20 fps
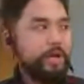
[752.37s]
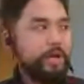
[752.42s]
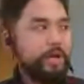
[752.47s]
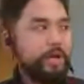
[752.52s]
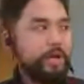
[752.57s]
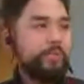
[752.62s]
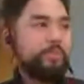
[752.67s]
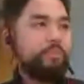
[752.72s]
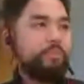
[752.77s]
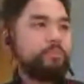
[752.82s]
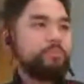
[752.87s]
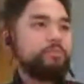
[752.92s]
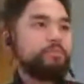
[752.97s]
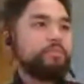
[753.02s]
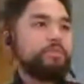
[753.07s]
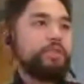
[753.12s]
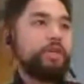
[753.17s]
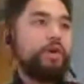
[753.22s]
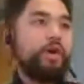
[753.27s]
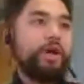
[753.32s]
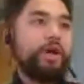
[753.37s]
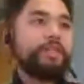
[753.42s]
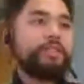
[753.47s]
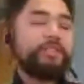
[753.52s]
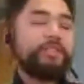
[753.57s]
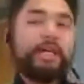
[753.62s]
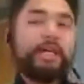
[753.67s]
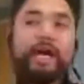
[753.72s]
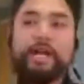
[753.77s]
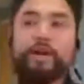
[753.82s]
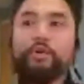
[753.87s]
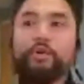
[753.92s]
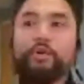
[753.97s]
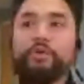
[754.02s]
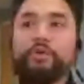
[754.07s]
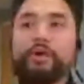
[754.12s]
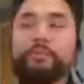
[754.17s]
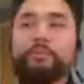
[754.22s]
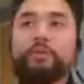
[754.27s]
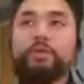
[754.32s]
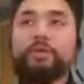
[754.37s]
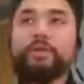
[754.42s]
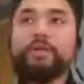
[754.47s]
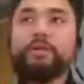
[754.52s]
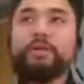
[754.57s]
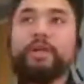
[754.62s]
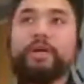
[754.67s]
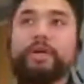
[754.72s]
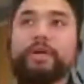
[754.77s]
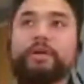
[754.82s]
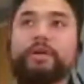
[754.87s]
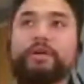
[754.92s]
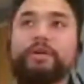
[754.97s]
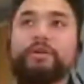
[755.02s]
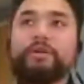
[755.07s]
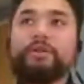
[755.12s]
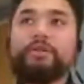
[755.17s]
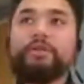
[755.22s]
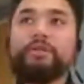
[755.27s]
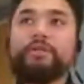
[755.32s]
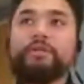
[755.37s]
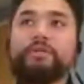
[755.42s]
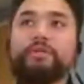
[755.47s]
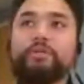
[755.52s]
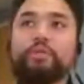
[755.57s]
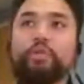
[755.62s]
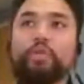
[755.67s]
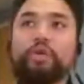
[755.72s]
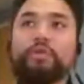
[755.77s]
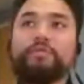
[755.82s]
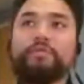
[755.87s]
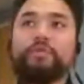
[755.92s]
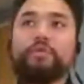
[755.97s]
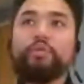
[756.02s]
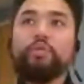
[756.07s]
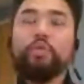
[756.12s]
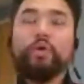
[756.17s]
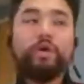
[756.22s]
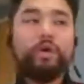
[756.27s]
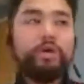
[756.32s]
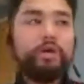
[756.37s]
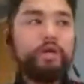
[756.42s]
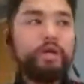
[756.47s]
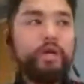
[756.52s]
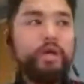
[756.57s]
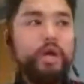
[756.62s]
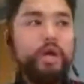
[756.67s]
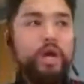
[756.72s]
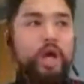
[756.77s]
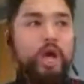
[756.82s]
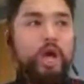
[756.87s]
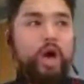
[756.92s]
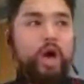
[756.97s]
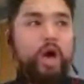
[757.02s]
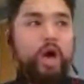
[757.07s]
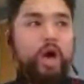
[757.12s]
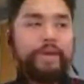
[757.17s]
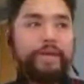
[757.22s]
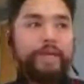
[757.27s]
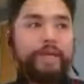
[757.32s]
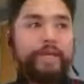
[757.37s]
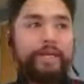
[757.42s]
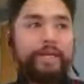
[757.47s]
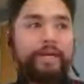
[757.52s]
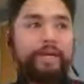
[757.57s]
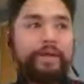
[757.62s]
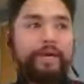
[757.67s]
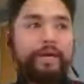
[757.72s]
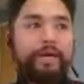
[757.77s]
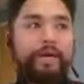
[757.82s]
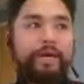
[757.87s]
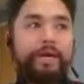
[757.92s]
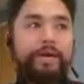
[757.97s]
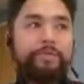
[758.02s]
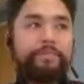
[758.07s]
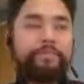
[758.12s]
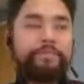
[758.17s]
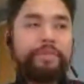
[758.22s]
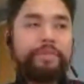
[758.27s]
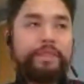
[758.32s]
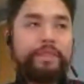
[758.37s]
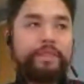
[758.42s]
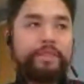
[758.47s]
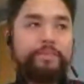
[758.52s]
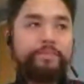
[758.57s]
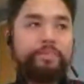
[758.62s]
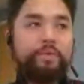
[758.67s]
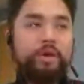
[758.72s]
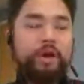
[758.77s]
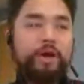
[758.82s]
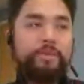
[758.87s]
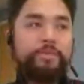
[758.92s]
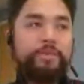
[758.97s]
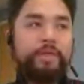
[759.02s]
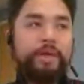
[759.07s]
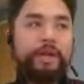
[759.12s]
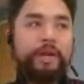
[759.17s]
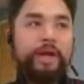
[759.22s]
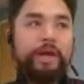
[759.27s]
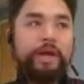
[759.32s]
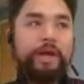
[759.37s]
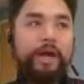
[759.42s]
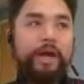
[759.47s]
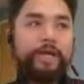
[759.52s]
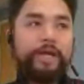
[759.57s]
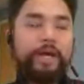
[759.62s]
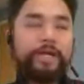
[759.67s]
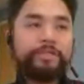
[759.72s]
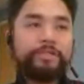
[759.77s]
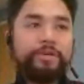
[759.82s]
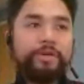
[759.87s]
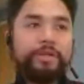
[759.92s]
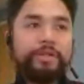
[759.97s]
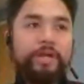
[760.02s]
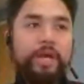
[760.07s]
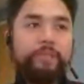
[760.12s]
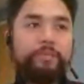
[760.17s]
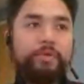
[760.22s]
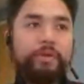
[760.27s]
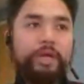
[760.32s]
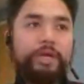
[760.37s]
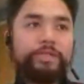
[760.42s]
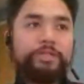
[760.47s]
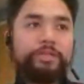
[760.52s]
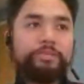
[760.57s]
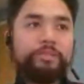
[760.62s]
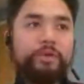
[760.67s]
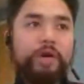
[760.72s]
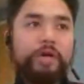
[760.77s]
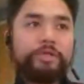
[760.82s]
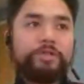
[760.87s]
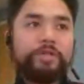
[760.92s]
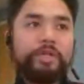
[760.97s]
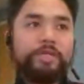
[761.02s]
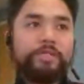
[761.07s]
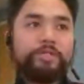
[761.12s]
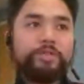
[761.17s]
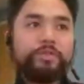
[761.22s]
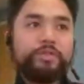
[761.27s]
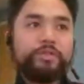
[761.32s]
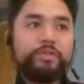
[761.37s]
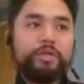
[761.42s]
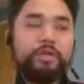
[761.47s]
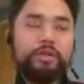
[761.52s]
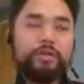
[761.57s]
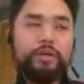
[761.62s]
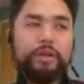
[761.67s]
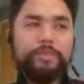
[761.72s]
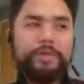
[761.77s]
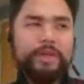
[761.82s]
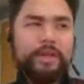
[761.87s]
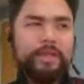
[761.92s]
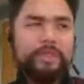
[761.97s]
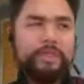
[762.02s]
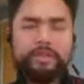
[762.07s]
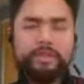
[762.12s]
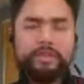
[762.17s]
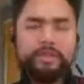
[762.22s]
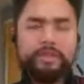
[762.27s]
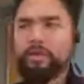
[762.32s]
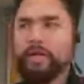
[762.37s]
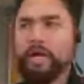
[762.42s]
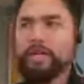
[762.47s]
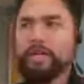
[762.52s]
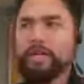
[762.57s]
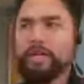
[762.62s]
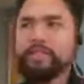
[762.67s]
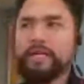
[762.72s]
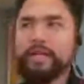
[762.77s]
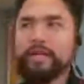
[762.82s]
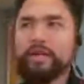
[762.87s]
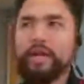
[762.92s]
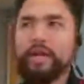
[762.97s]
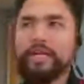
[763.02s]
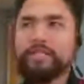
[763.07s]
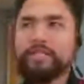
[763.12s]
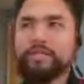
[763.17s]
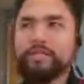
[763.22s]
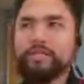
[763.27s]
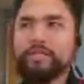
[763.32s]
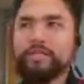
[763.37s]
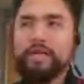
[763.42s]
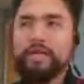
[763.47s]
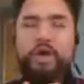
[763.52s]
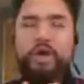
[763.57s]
honestly, I don't remember it like word for word, but I think the prompt that I got during the application process, I think they're all kind of standardized,